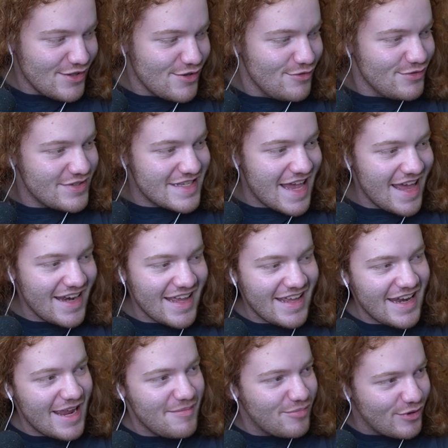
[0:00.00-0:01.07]
You said
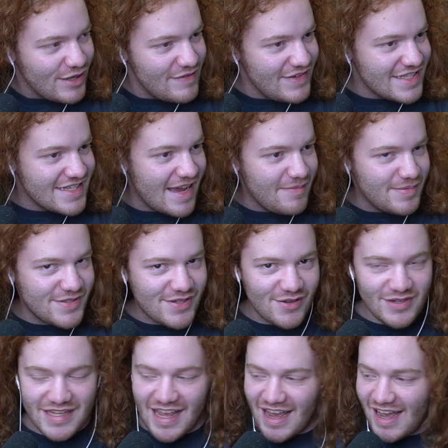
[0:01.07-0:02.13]
in a previous
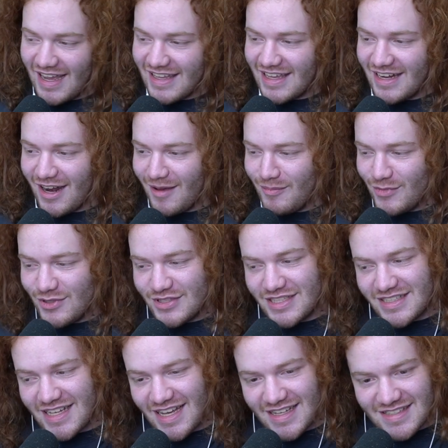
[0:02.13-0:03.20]
episode, "Yeah, I cannot
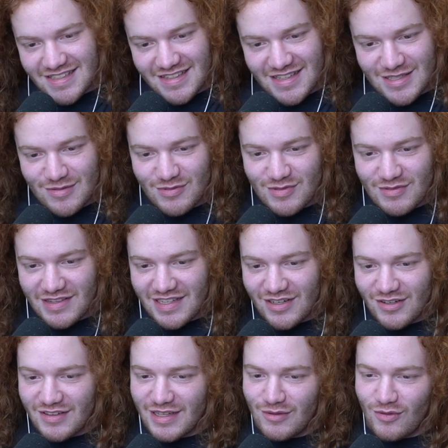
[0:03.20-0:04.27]
multitask." This was
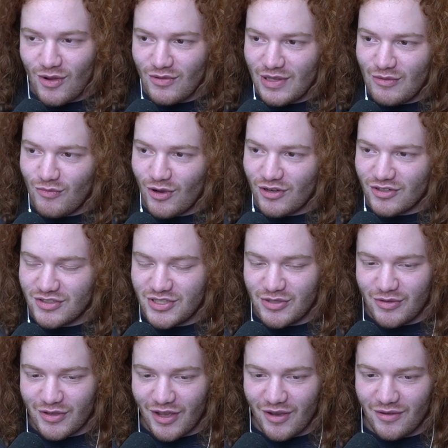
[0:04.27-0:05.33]
literally only one or
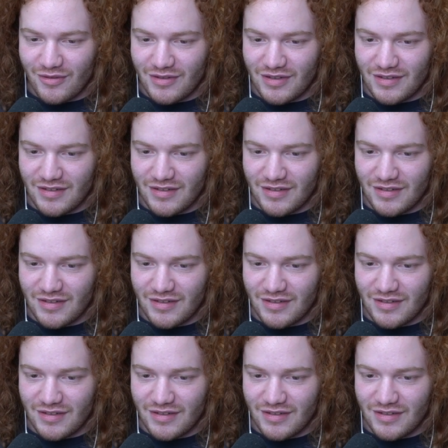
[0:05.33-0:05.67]
two ago.